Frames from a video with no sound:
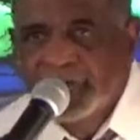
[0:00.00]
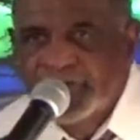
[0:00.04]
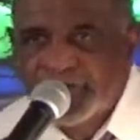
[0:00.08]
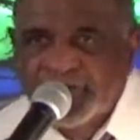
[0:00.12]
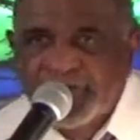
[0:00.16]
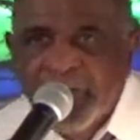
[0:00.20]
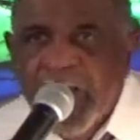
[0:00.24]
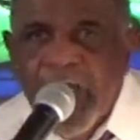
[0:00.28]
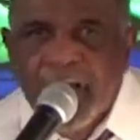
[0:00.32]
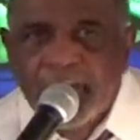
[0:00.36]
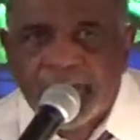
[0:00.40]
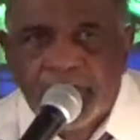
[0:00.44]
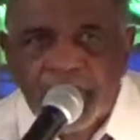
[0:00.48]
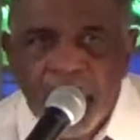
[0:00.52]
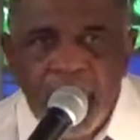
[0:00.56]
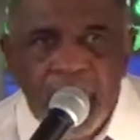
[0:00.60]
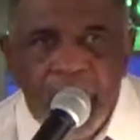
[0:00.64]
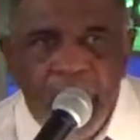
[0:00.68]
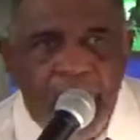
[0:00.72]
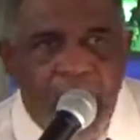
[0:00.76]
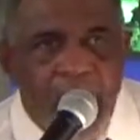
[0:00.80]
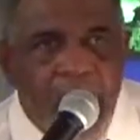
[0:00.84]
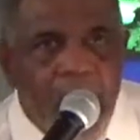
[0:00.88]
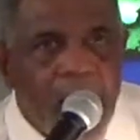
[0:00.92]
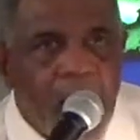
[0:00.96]
shake you.
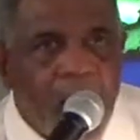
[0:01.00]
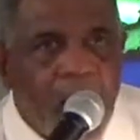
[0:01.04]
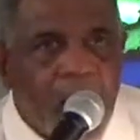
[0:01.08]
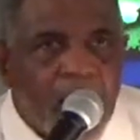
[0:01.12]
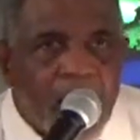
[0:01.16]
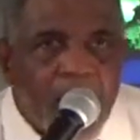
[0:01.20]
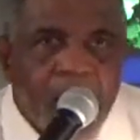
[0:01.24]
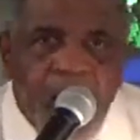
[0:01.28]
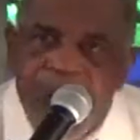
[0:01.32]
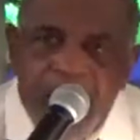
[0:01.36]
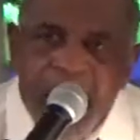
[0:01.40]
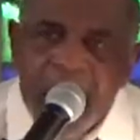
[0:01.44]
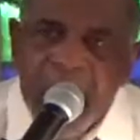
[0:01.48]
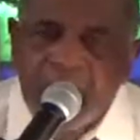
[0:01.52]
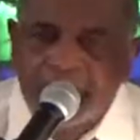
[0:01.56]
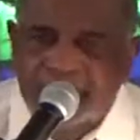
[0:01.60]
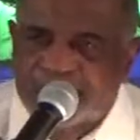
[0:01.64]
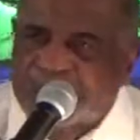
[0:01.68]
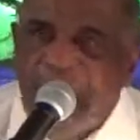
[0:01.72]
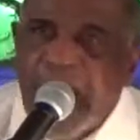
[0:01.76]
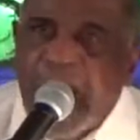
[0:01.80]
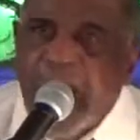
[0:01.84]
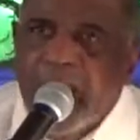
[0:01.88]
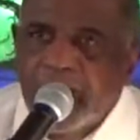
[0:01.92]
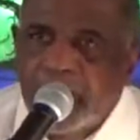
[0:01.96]
He'll
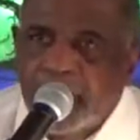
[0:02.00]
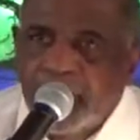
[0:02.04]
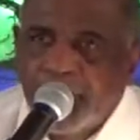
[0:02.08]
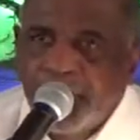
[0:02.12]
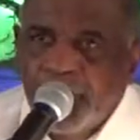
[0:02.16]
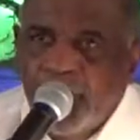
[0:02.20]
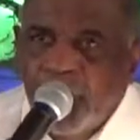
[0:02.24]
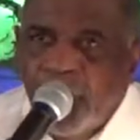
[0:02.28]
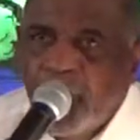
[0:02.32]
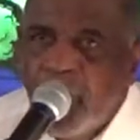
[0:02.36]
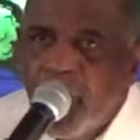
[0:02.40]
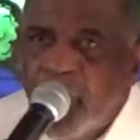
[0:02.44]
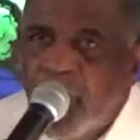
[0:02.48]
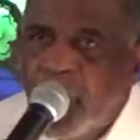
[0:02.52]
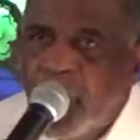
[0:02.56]
tangle you.